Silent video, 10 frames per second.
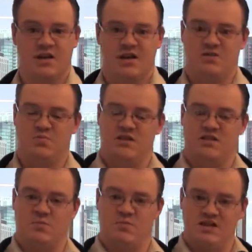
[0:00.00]
as being
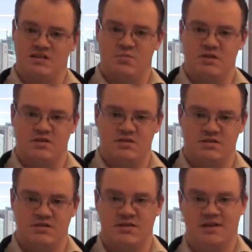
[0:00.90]
the
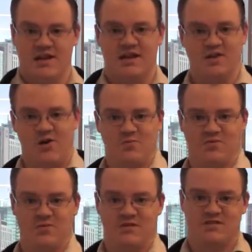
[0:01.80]
pessimists and the
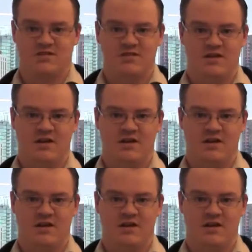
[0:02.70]
optimists.